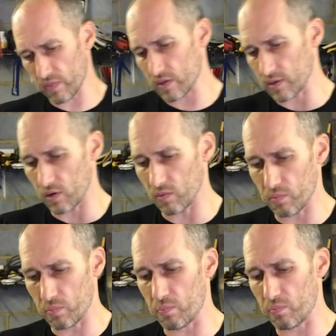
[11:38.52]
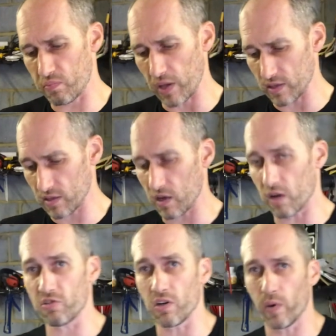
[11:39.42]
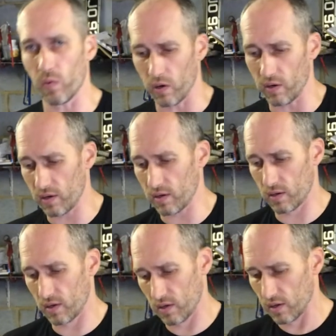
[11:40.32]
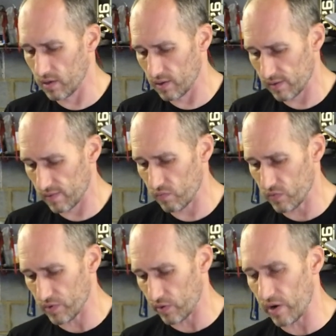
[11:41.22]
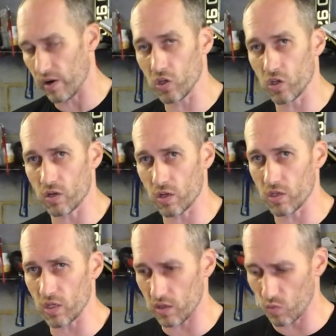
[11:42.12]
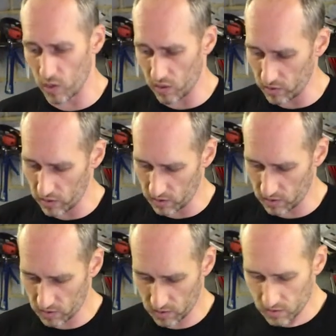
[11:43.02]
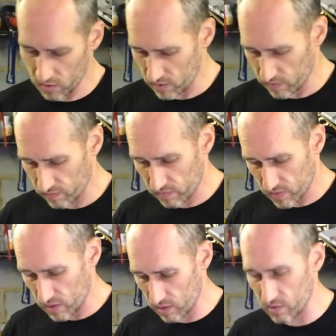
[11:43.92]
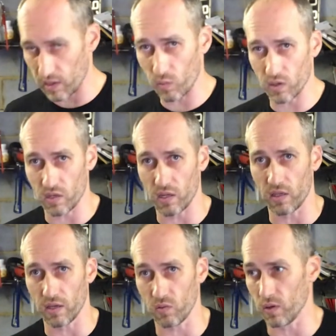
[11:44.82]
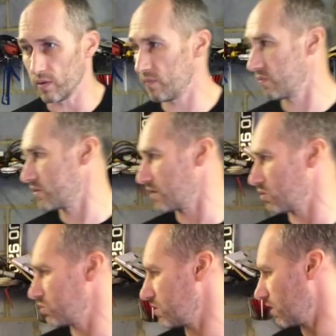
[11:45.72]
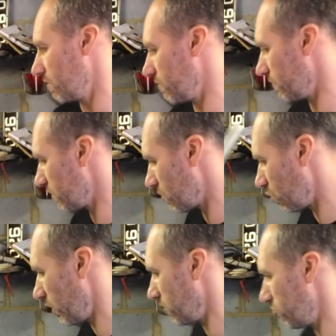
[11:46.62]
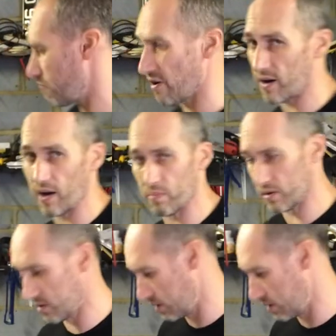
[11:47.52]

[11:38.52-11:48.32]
So that's the kind of result we want. So now I should continue welding the same way as I did this one. So we'll start welding the roof rack up